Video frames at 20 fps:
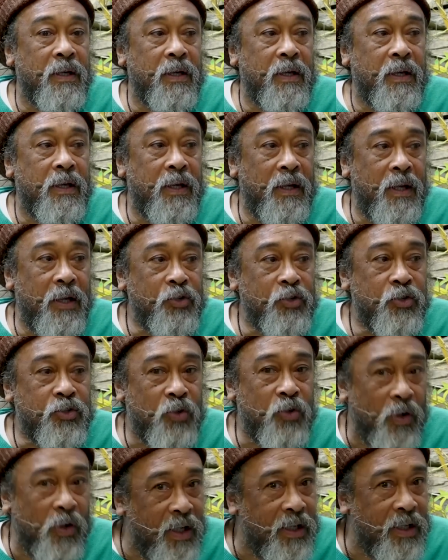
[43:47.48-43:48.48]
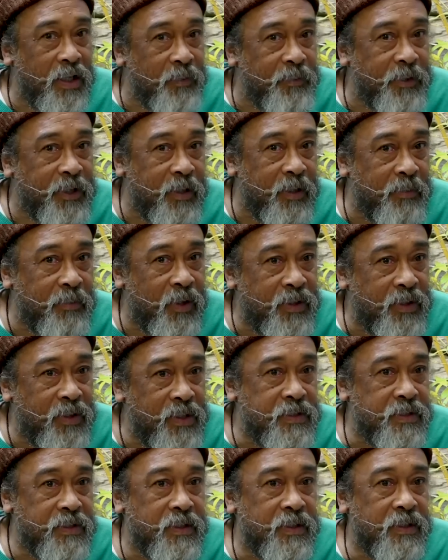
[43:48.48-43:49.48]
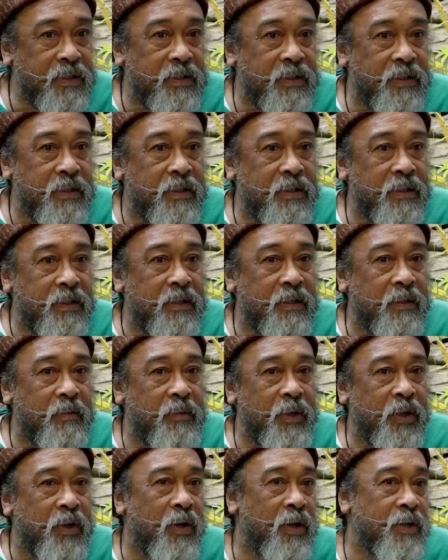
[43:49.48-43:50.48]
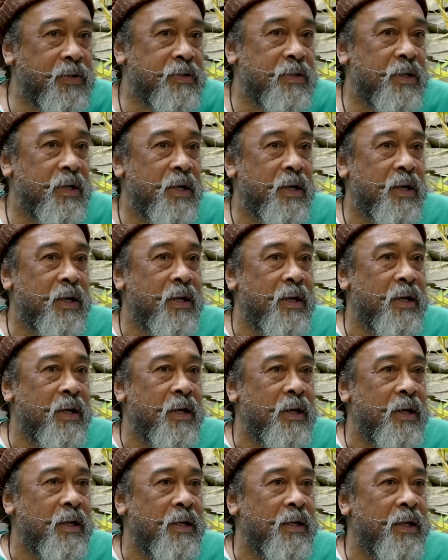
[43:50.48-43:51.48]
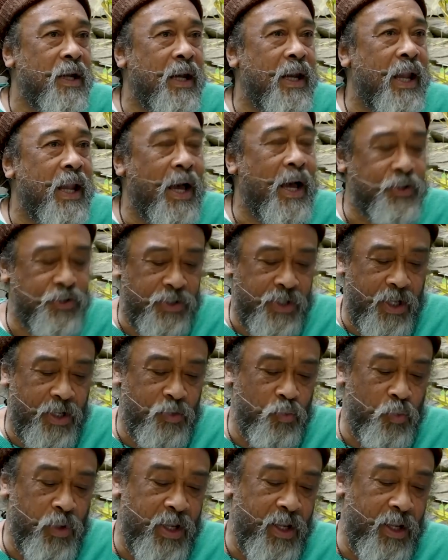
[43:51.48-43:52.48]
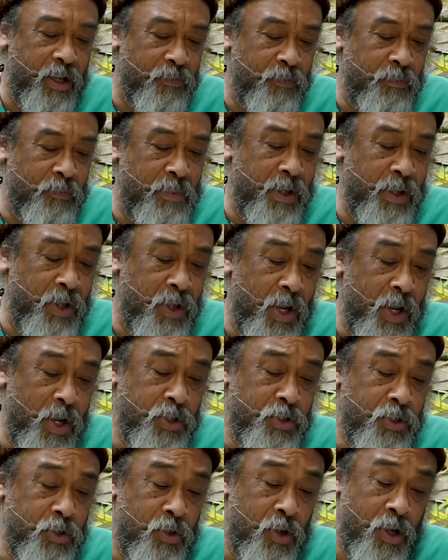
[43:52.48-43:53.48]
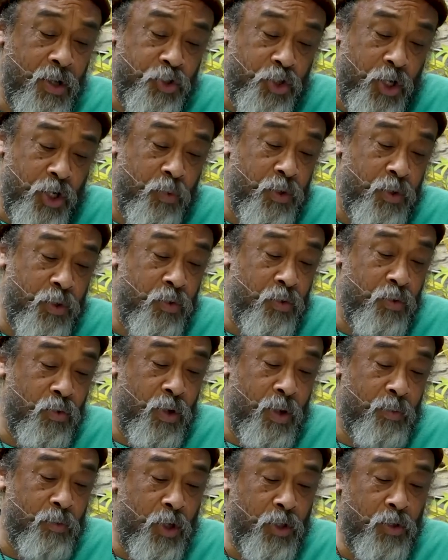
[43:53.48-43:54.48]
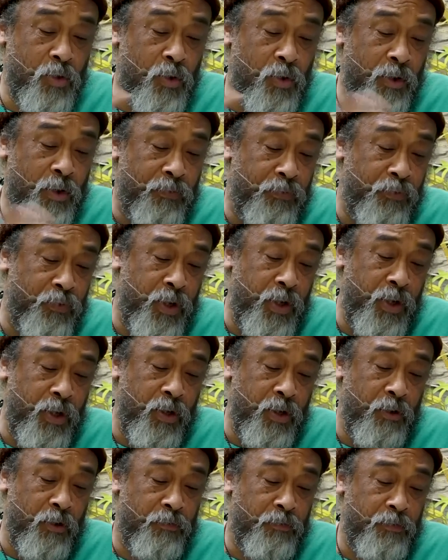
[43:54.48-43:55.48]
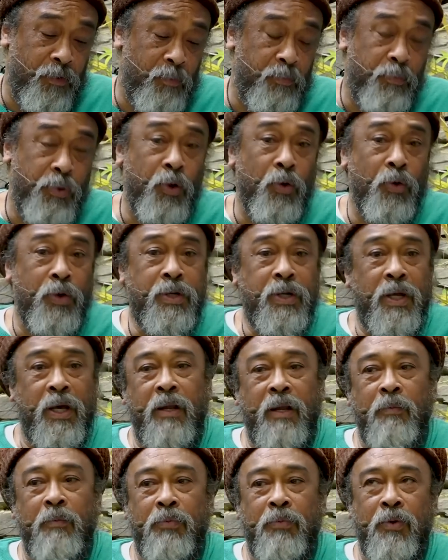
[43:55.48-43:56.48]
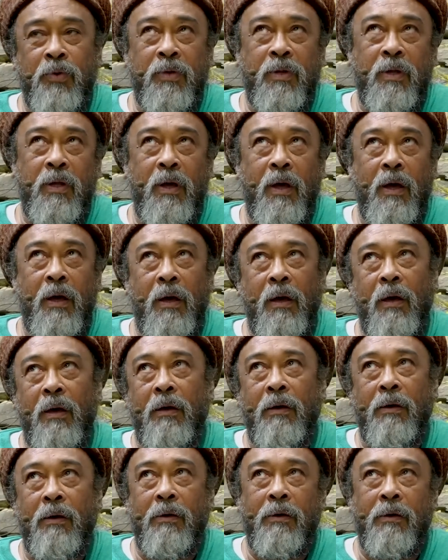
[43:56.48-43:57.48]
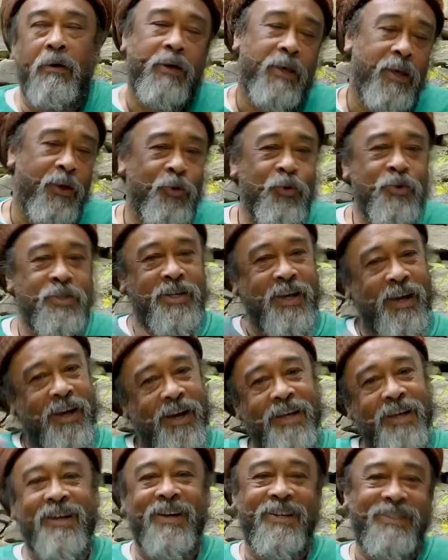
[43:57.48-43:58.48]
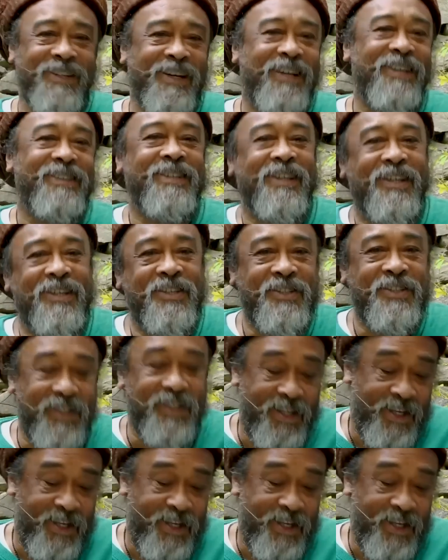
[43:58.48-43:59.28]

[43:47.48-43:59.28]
Can I just talk a little bit about this? Because the last sentence, we can even be, yes, you know, I check with you. I'm not only free of purity and impurity. Uh, okay, Guruji, I got you, got I got I got you.